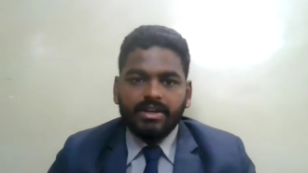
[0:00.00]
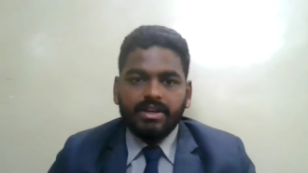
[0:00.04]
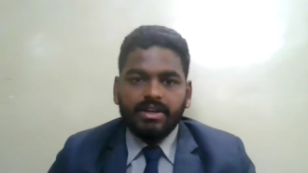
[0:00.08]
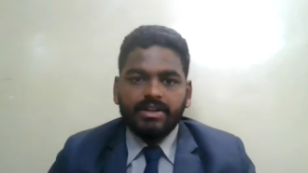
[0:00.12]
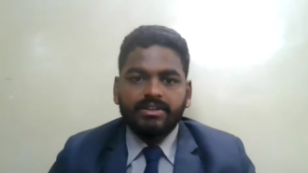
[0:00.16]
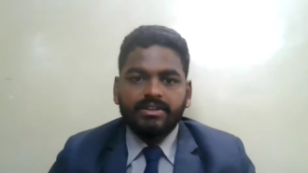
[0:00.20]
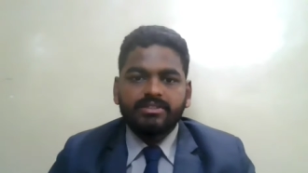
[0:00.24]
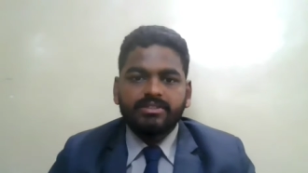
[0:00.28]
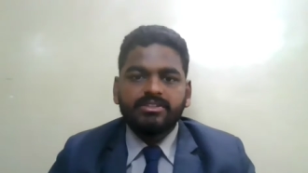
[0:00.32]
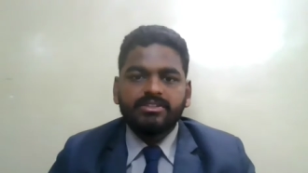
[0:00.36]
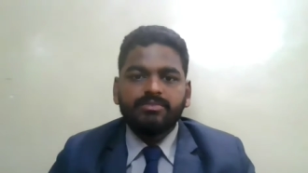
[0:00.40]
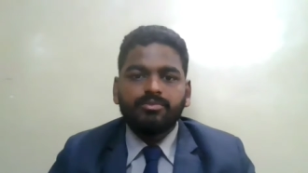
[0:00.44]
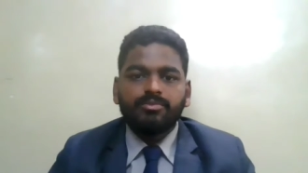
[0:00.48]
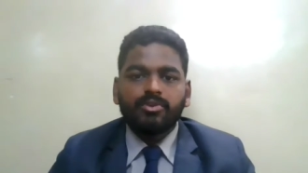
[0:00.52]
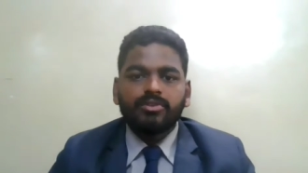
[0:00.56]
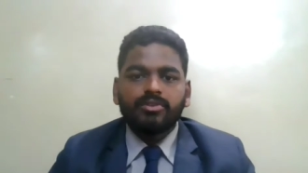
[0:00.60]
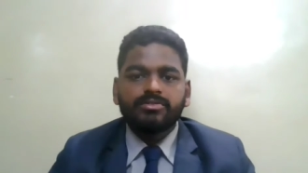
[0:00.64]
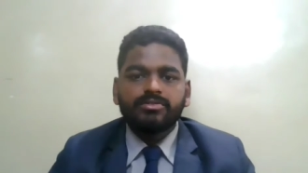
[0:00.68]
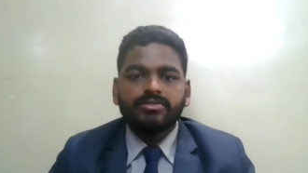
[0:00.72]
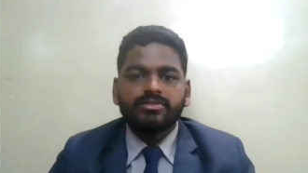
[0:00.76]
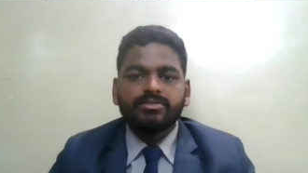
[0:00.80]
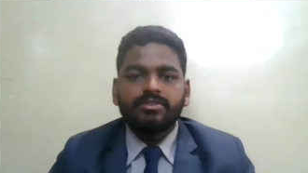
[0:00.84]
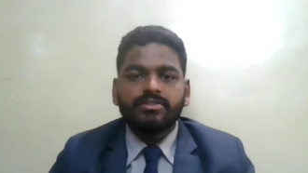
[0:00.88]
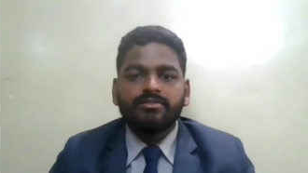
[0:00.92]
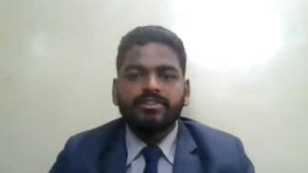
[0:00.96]
It is the
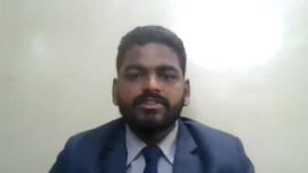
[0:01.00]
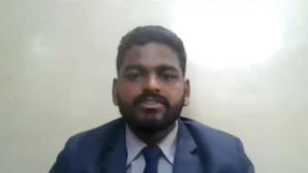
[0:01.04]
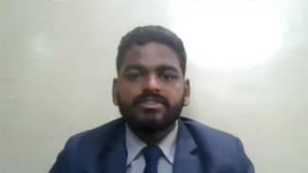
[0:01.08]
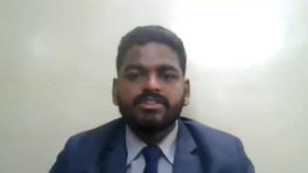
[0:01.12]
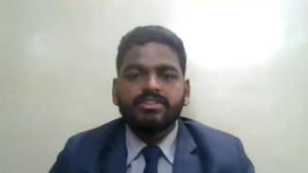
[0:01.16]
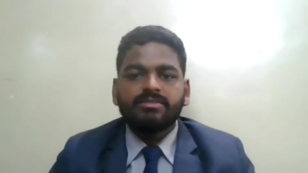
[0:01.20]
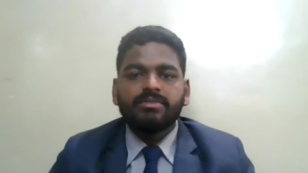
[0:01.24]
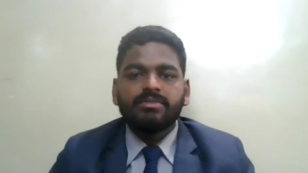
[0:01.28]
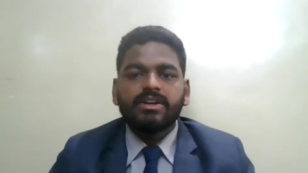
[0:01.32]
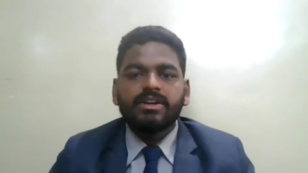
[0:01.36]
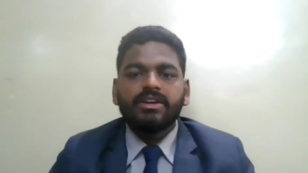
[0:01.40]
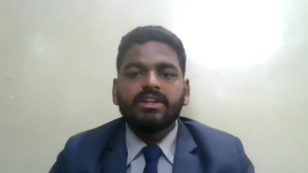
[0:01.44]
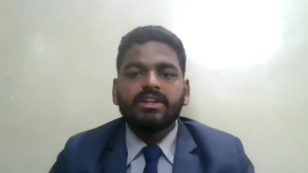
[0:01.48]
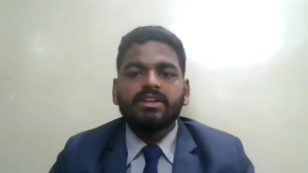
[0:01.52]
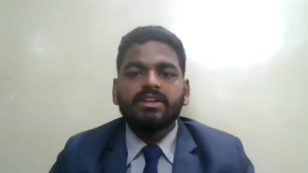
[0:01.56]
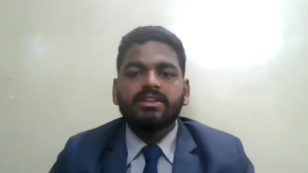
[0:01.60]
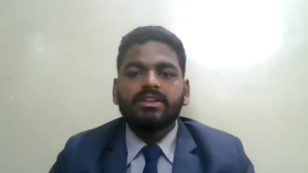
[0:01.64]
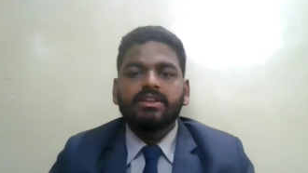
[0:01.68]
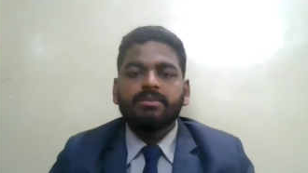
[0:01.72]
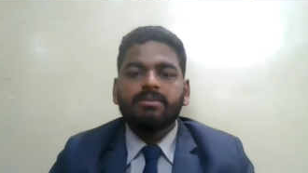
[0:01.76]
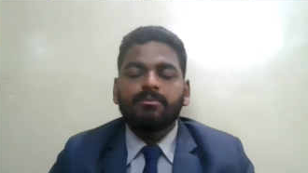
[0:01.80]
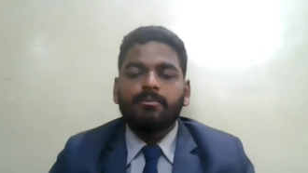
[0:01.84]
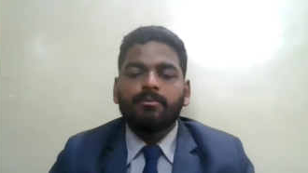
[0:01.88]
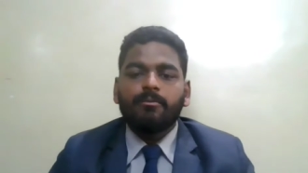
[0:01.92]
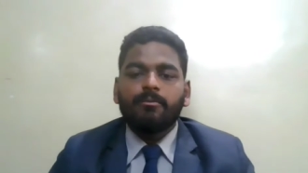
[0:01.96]
process of
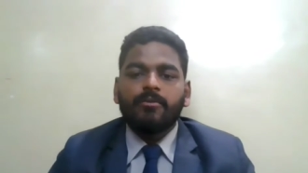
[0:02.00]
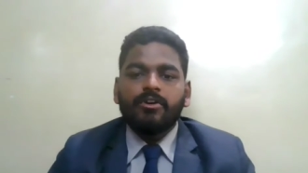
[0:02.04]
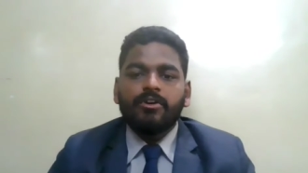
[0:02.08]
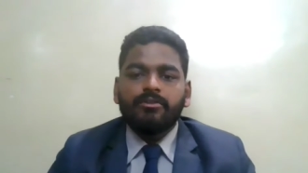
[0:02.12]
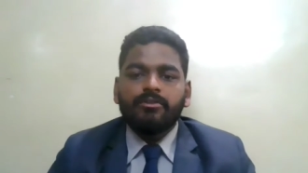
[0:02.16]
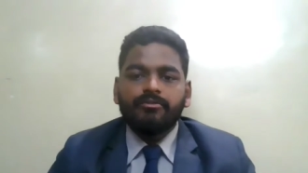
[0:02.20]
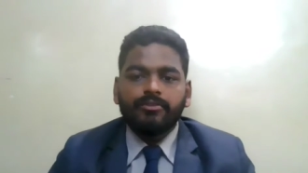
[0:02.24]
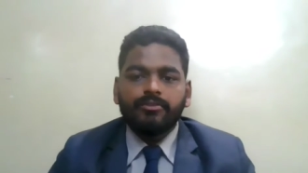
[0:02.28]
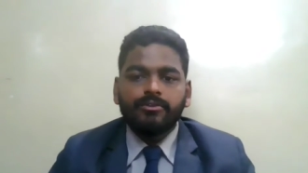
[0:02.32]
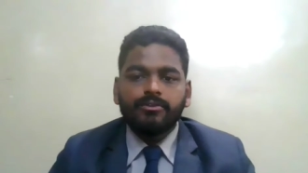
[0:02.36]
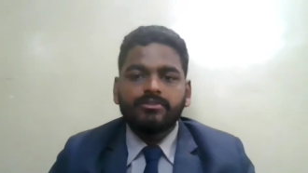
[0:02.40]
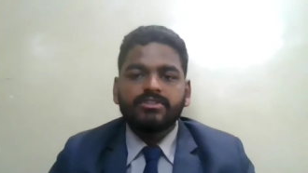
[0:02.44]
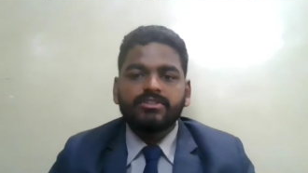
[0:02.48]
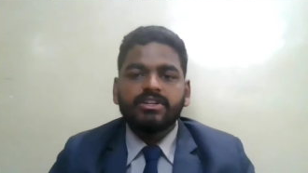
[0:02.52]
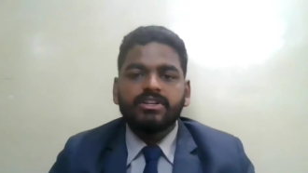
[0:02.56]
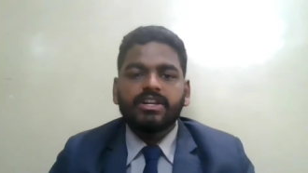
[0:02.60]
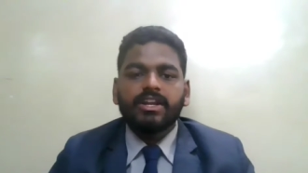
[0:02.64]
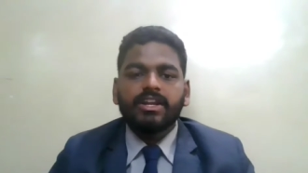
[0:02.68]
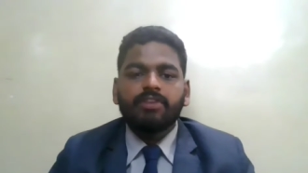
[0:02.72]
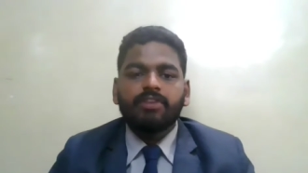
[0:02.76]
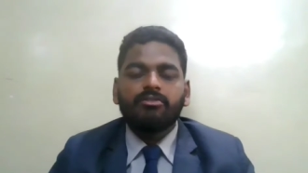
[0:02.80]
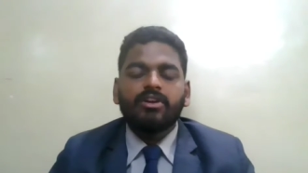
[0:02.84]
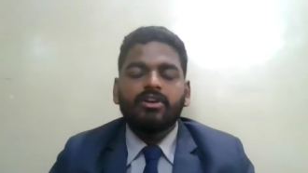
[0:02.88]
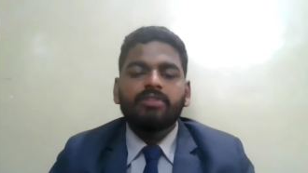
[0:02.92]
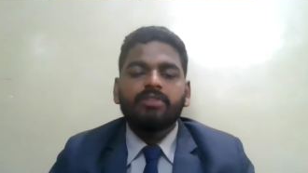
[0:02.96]
estimating the future
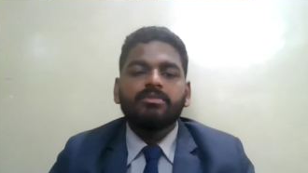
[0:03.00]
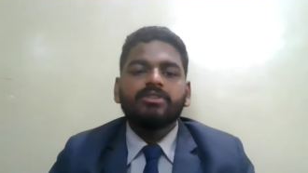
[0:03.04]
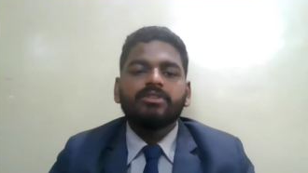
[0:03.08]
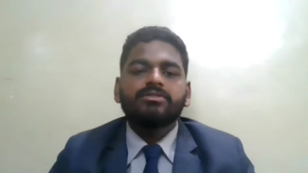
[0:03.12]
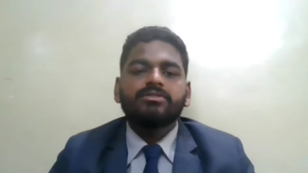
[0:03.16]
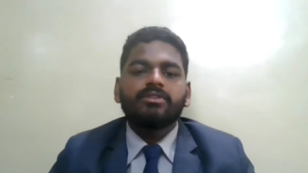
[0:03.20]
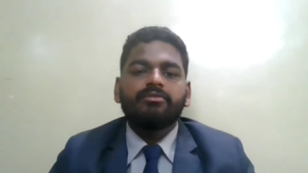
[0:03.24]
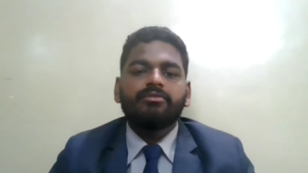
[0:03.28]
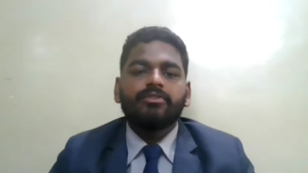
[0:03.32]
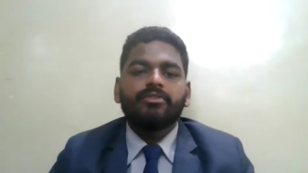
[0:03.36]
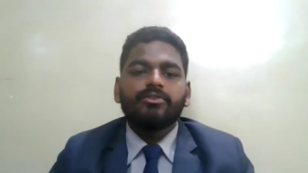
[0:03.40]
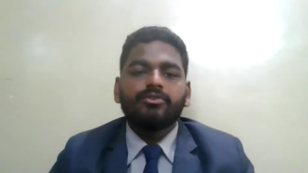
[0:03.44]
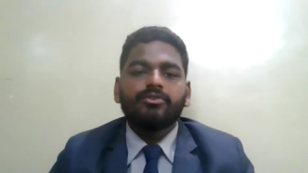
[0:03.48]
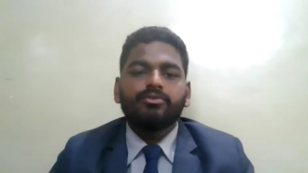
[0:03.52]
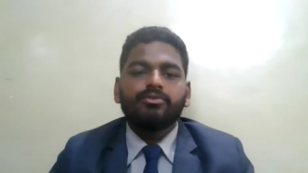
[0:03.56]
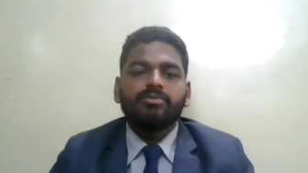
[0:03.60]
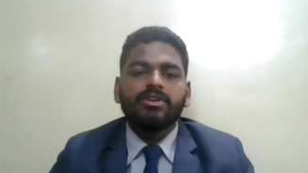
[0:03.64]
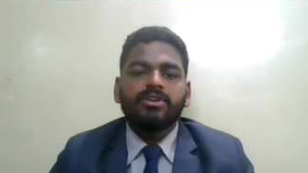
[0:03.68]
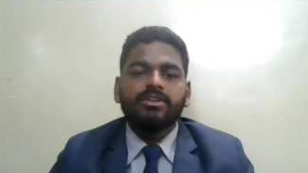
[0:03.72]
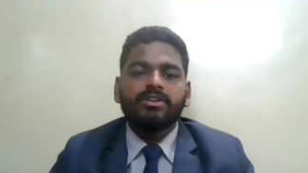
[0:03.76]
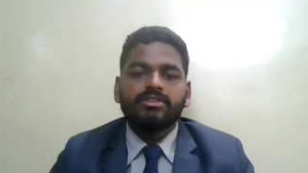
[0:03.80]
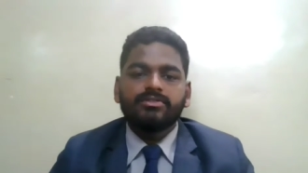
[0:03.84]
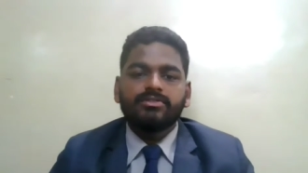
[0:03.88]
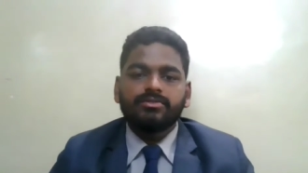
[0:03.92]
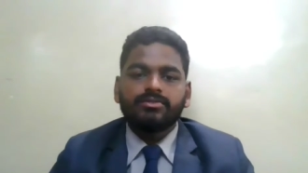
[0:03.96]
requirements of a
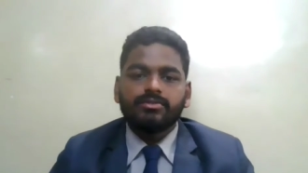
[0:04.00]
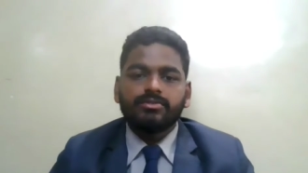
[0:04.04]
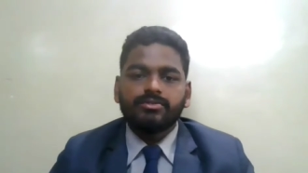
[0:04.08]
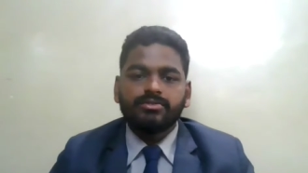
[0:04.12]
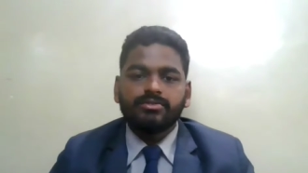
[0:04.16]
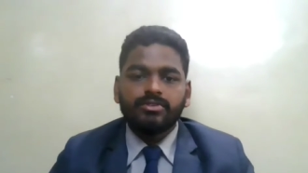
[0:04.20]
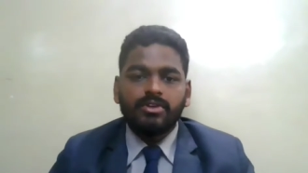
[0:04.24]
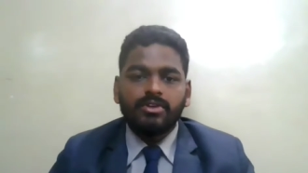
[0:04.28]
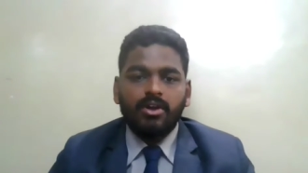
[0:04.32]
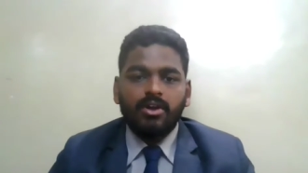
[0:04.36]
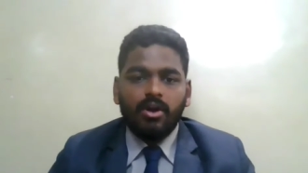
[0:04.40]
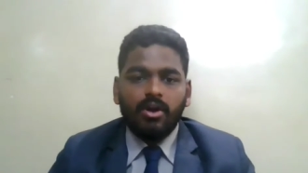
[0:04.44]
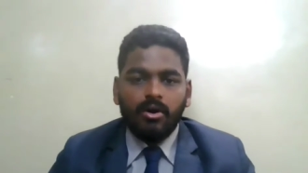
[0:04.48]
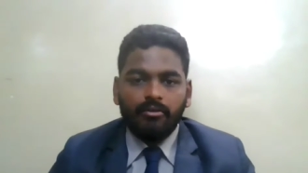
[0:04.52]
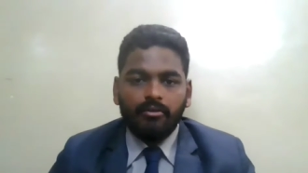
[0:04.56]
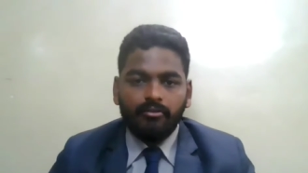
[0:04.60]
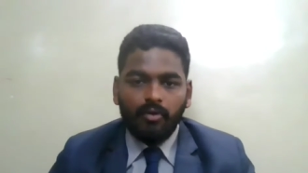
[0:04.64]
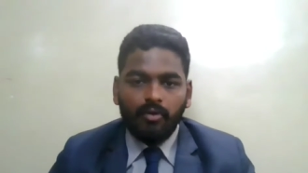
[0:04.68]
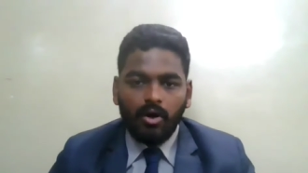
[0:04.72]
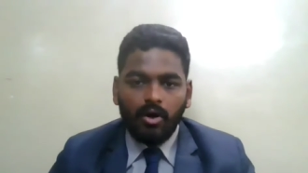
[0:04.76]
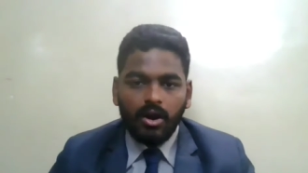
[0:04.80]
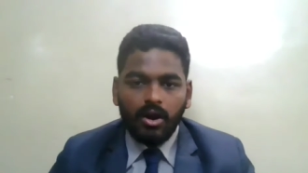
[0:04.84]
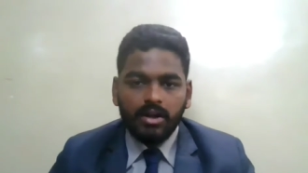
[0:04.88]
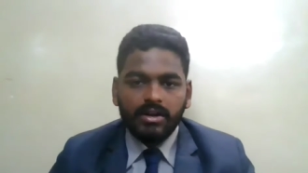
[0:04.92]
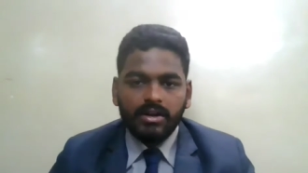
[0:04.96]
human resource
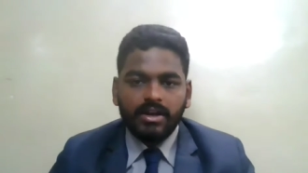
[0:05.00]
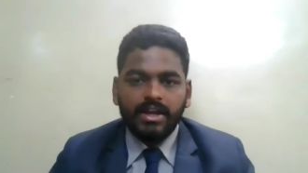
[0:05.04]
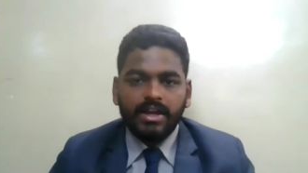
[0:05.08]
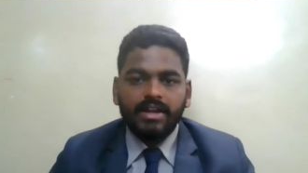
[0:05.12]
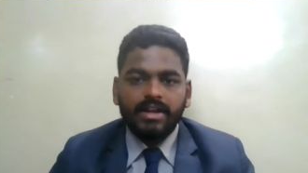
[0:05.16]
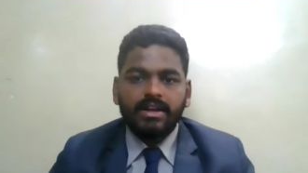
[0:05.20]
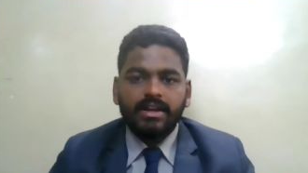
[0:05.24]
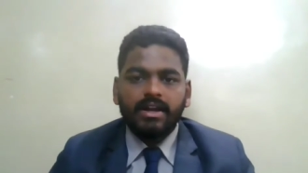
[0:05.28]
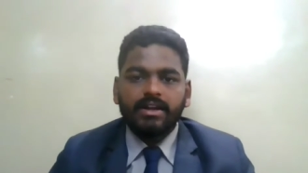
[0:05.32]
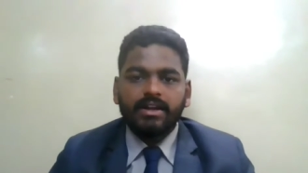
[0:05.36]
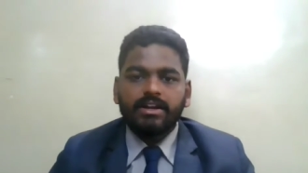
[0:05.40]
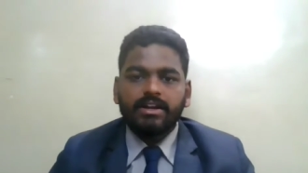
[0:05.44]
of all kinds